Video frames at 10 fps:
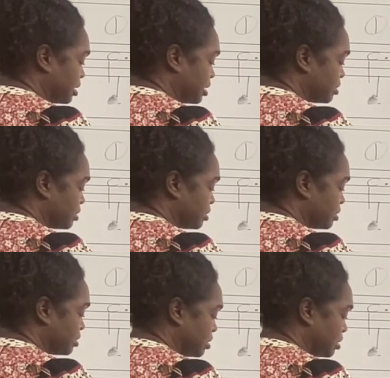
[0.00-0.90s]

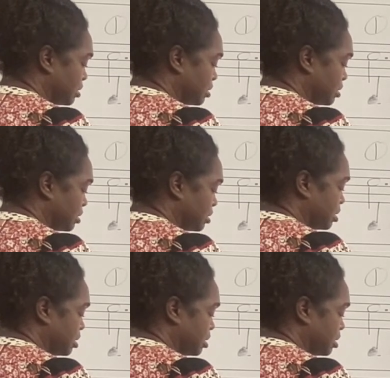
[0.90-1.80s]

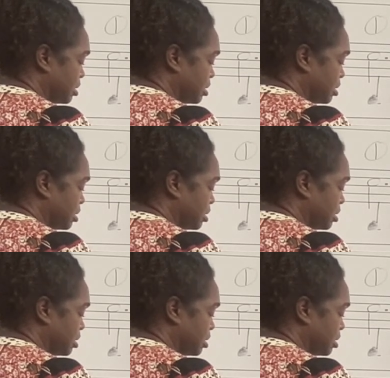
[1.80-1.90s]
Nothing is said.